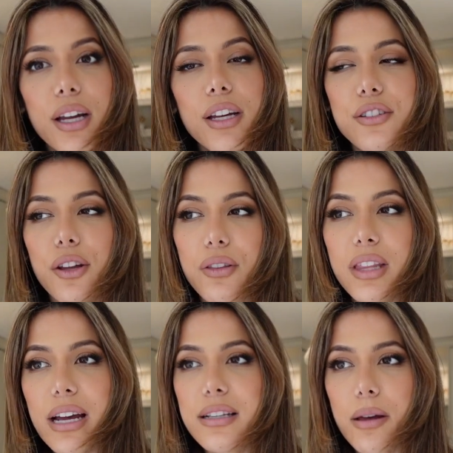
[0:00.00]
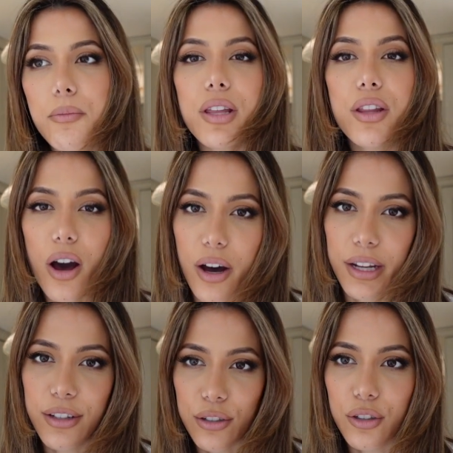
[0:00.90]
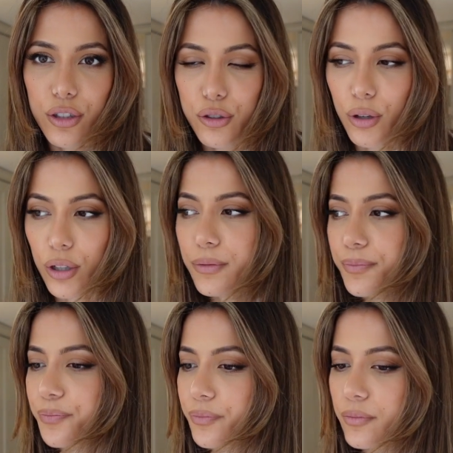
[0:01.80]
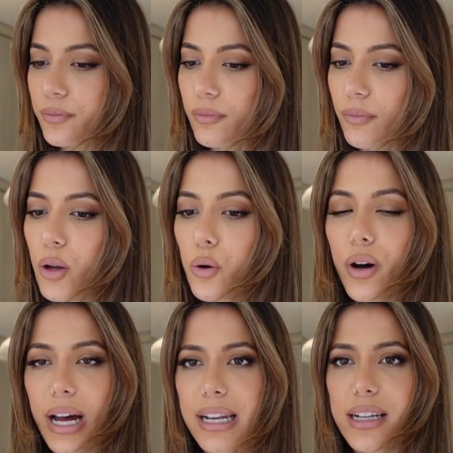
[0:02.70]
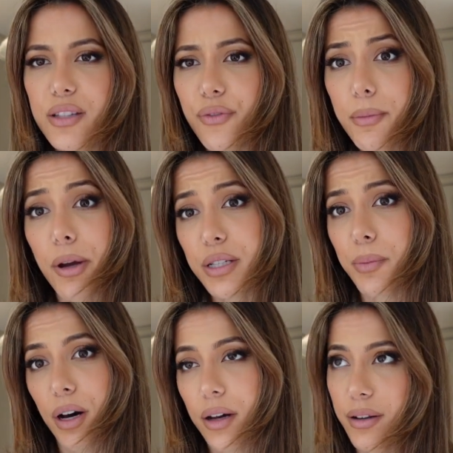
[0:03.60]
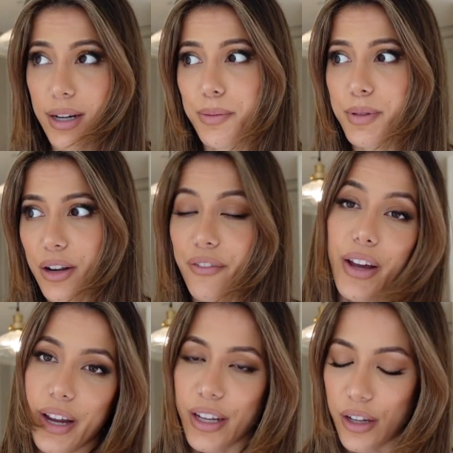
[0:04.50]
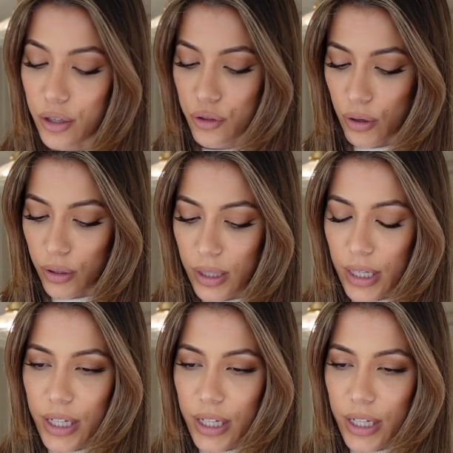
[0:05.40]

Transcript: So that is something that I can control, or at least for the most part, 90% of it I can control.